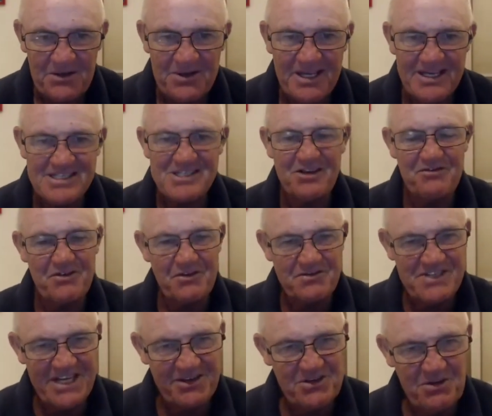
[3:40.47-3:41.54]
Okay, so if
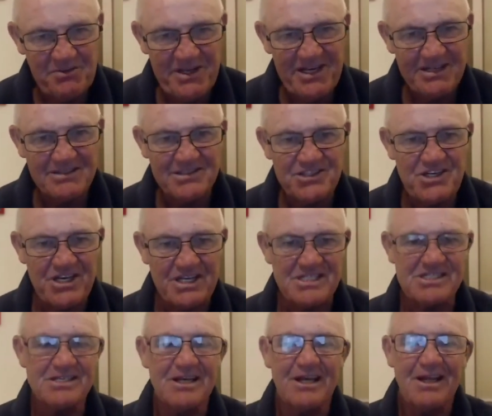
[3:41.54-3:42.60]
you've done your medical
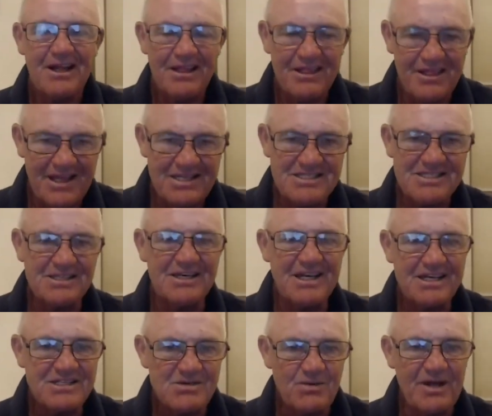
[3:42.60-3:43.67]
checks, that's the
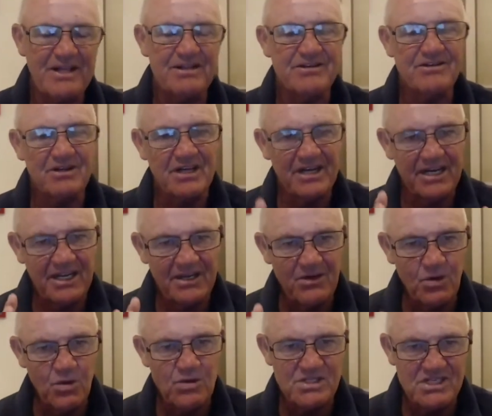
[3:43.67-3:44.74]
next way that you're going to
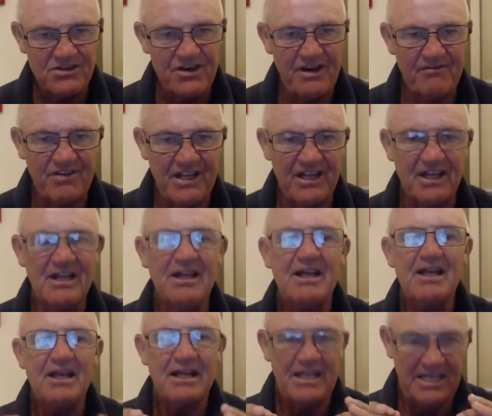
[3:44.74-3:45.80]
get a horse traveling
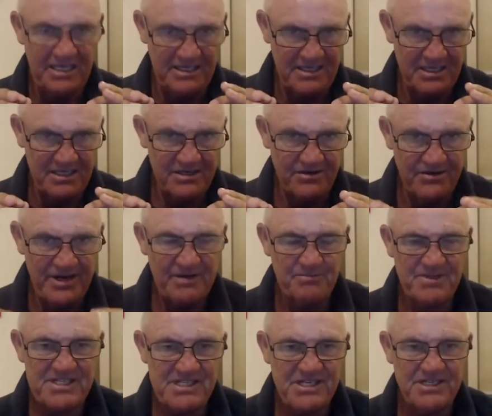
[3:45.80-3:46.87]
in the
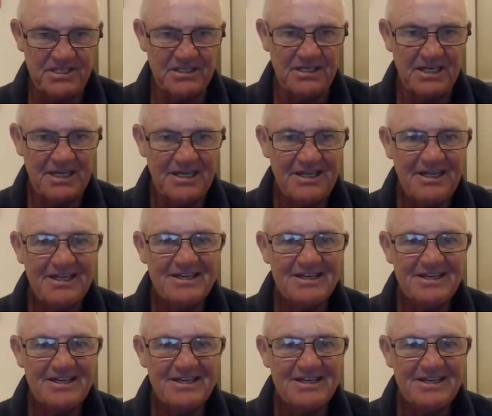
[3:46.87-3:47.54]
correct position.